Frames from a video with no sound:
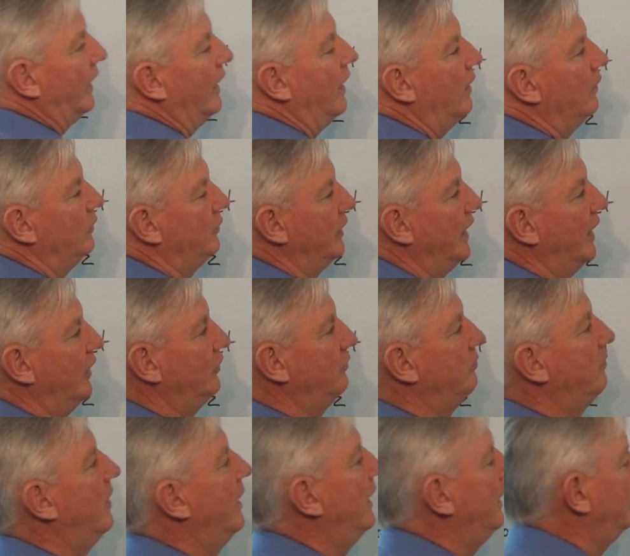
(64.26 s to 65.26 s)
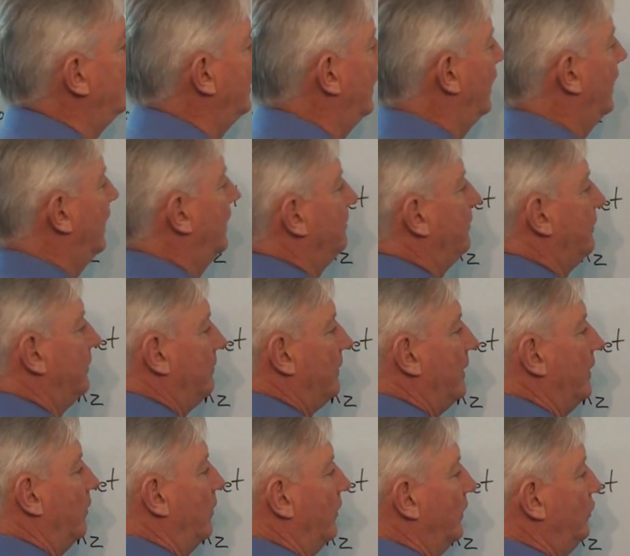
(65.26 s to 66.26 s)
day I was asked by
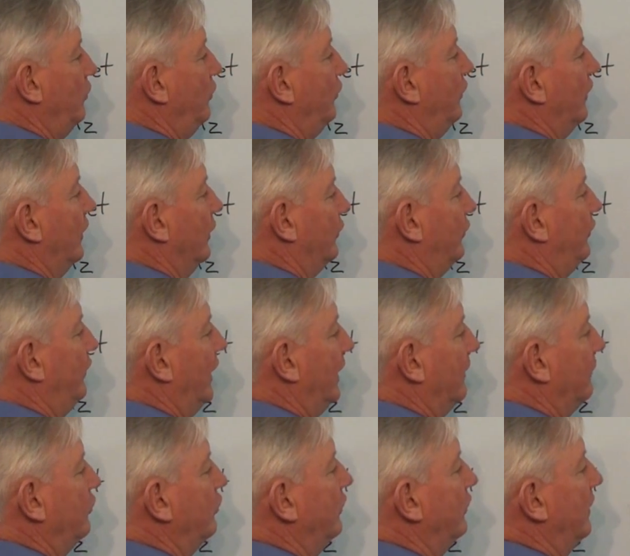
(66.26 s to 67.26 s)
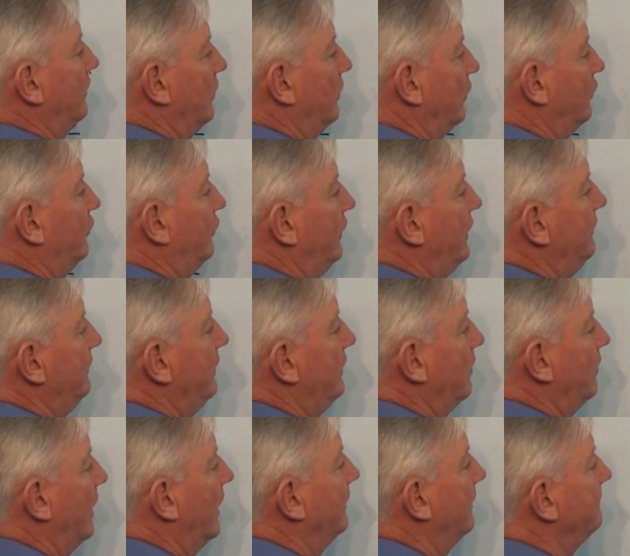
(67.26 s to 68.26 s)
one of New Zealand's television networks,
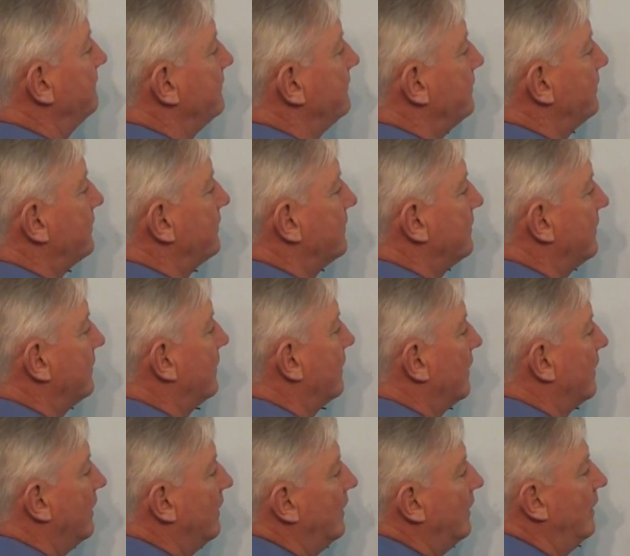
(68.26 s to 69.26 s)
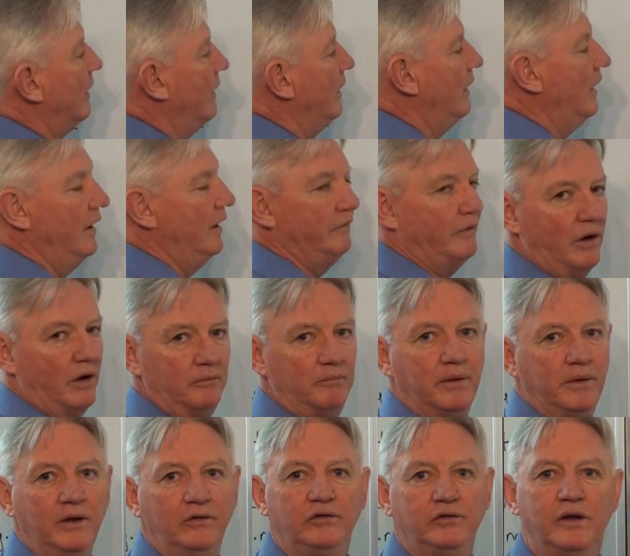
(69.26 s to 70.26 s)
TV1, if I'd
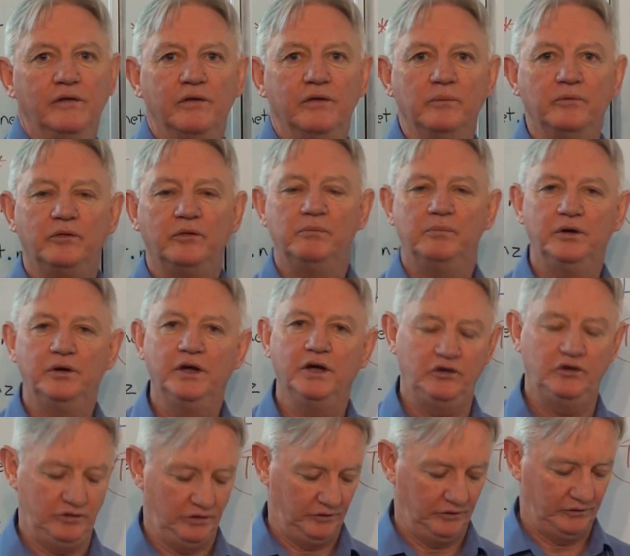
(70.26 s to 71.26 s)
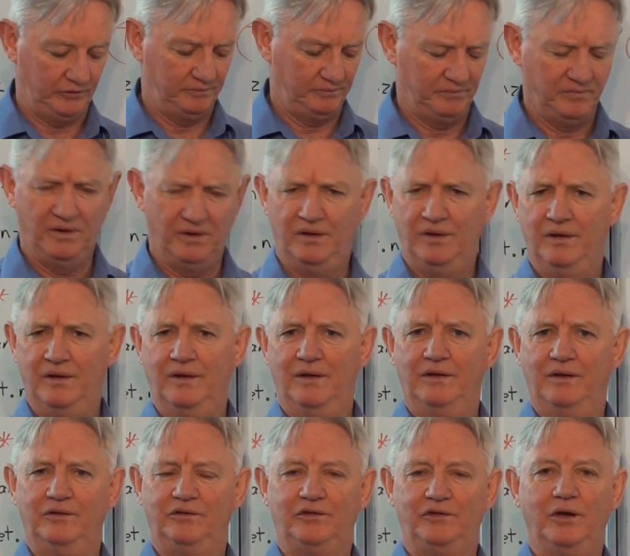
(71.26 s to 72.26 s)
please give them some predictions.
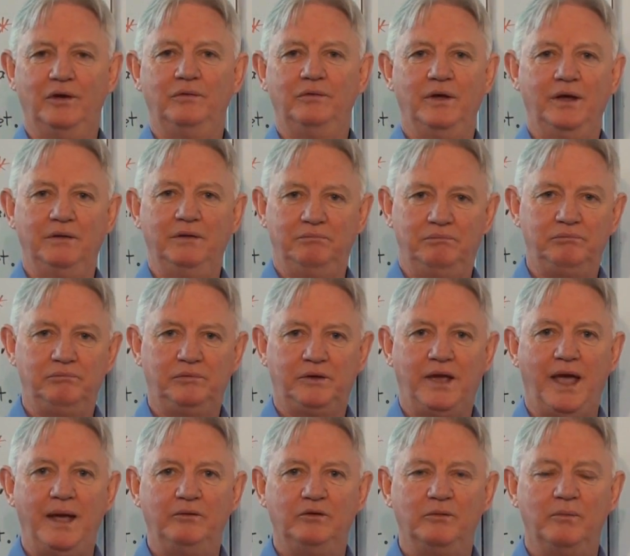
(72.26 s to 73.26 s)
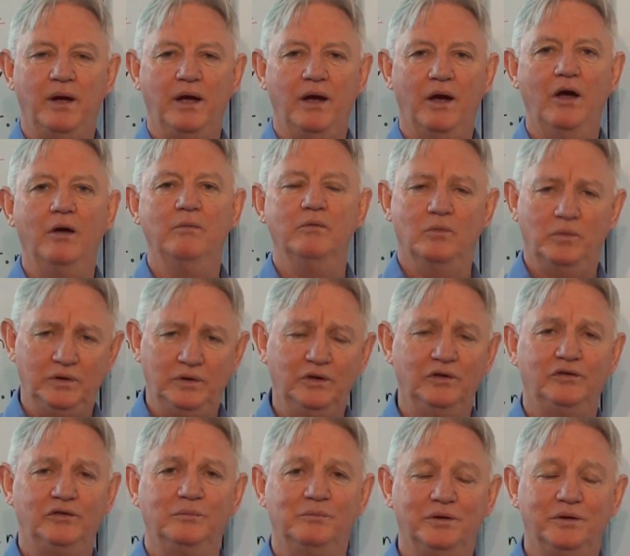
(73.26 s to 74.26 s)
And so they came to my home and we
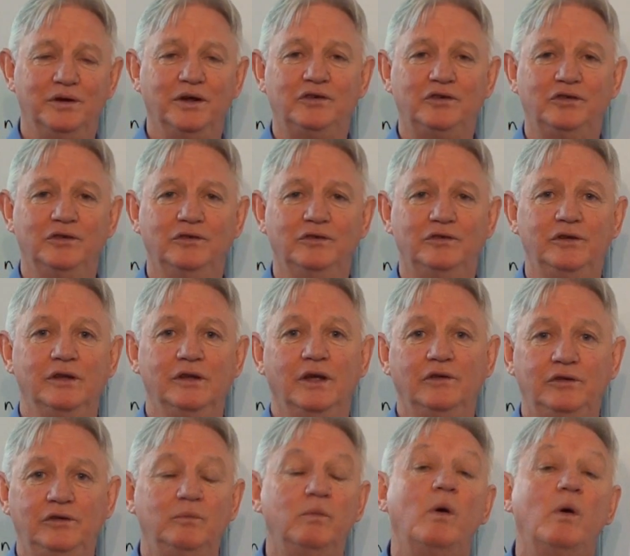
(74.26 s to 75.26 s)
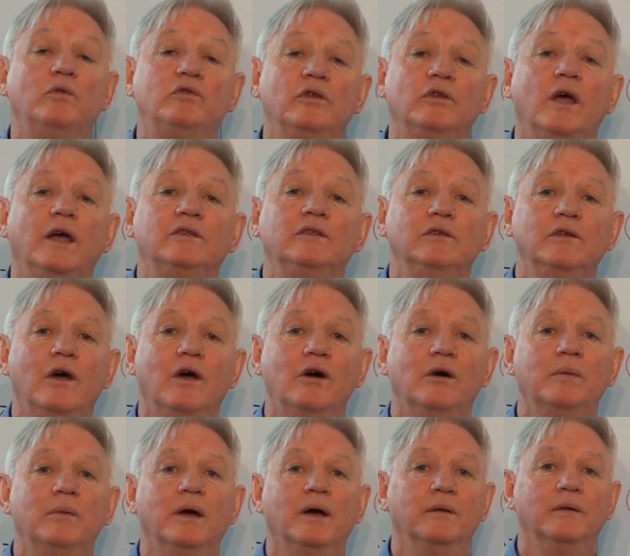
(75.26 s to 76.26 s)
did some predictions, and I said, what would you like to
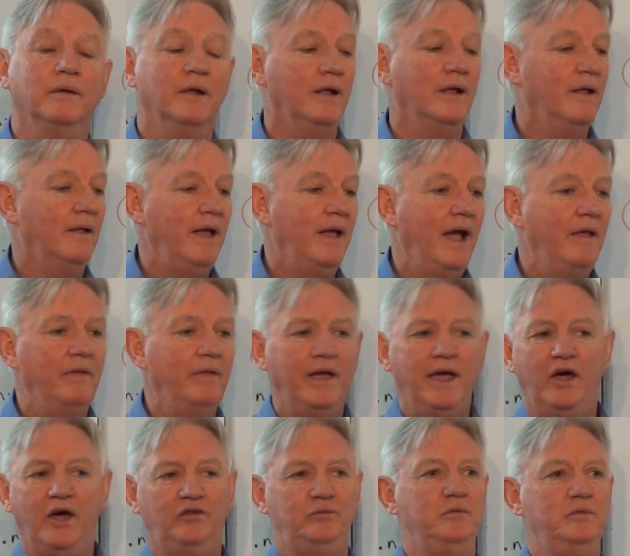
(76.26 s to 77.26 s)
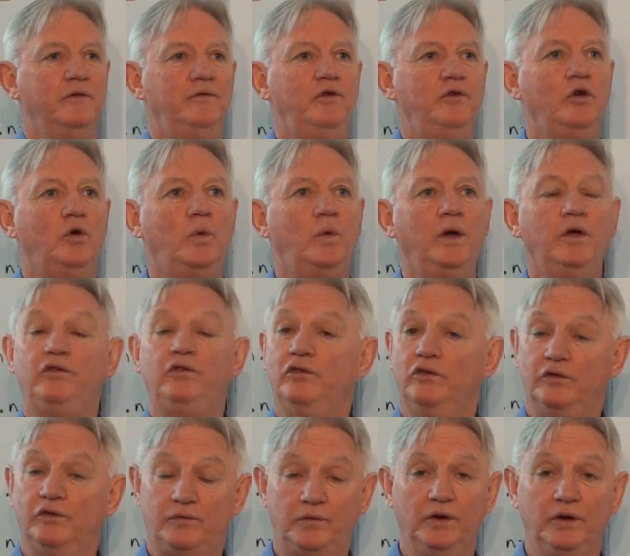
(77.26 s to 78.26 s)
know about? And they asked me a few
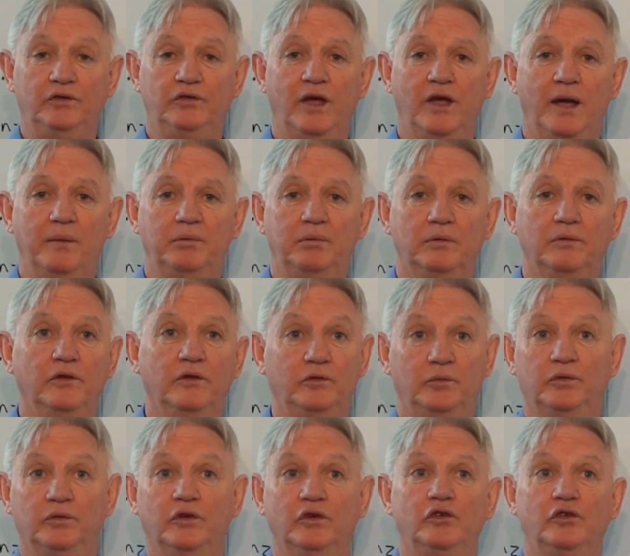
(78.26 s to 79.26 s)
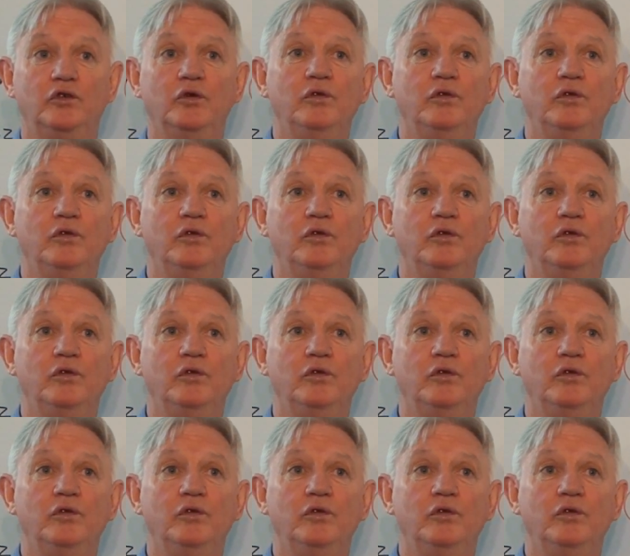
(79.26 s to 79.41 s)
questions. For example, this was in